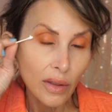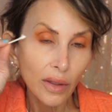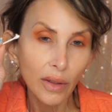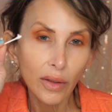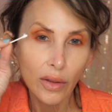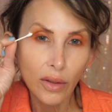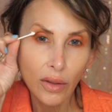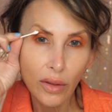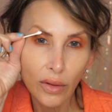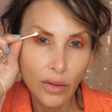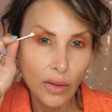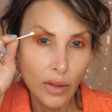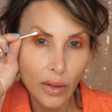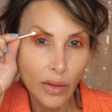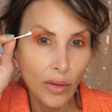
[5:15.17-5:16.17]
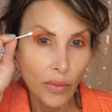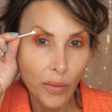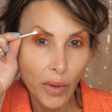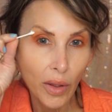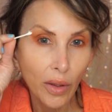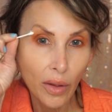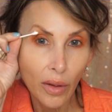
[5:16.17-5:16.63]
a key tip
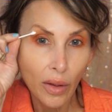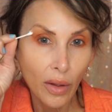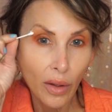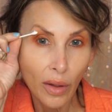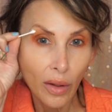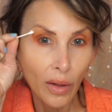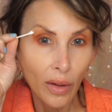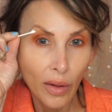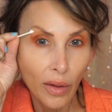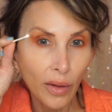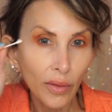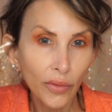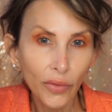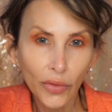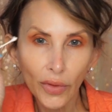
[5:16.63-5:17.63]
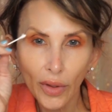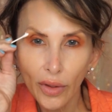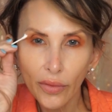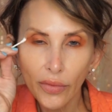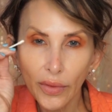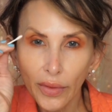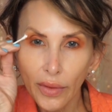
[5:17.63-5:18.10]
and
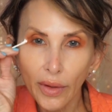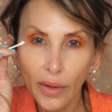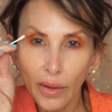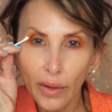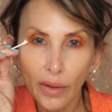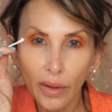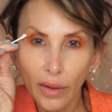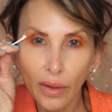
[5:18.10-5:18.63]
soften that.